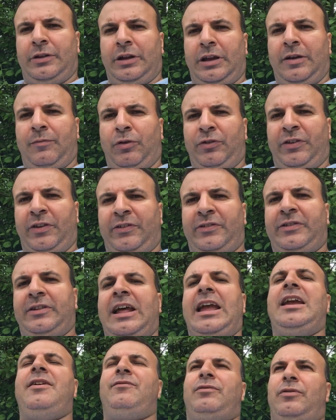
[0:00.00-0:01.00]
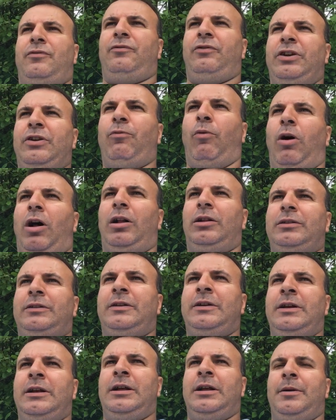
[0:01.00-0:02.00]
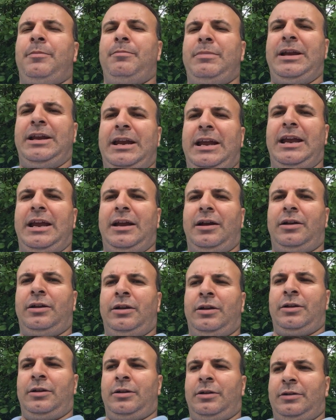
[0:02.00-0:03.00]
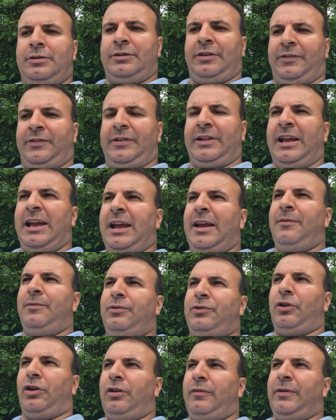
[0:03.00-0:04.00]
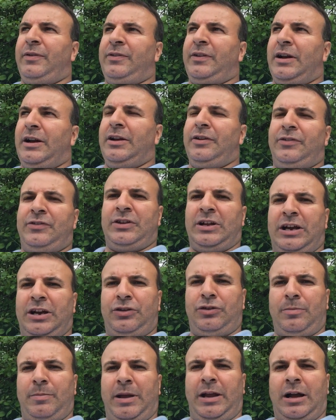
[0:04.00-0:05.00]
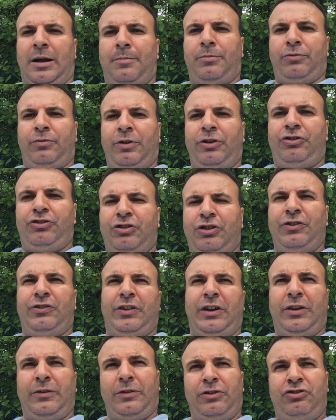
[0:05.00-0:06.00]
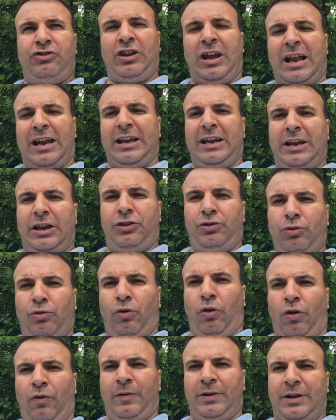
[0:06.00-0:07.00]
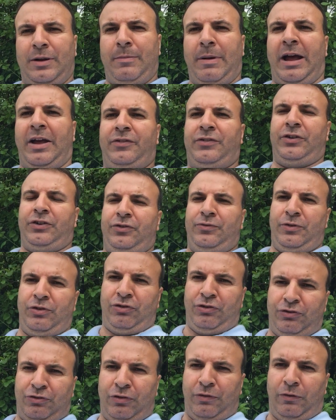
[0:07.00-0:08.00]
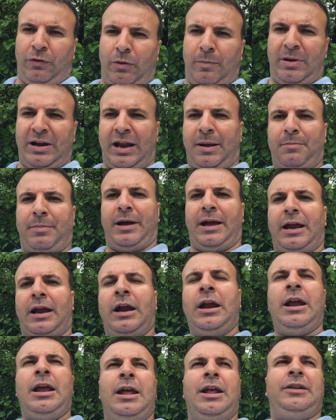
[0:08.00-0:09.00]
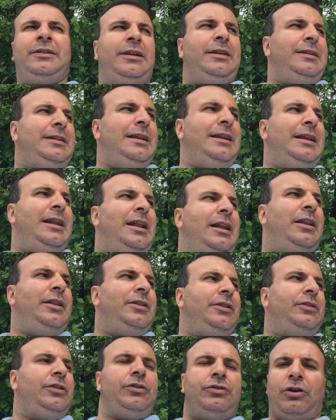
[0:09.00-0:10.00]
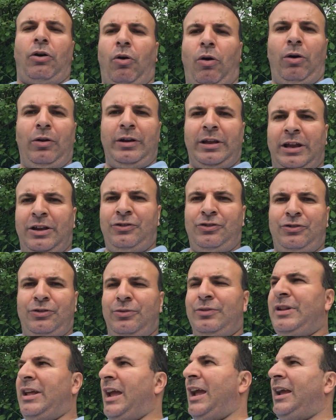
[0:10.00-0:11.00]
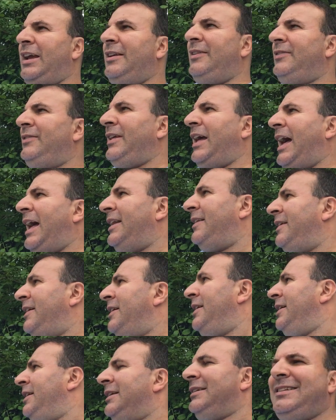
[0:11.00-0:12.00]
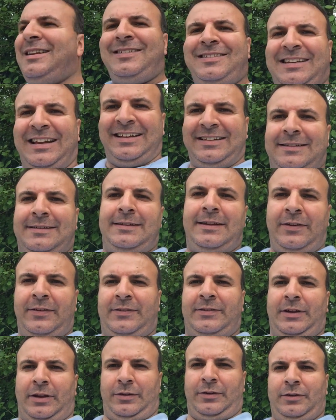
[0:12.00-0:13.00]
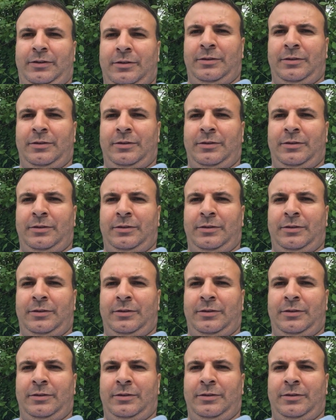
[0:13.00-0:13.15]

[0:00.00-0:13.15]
It was a slave revolt, meaning the slaves all of a sudden started to become Christians, and Christianity took over the masters, which is the Roman Empire. The whole issue there is that this existed.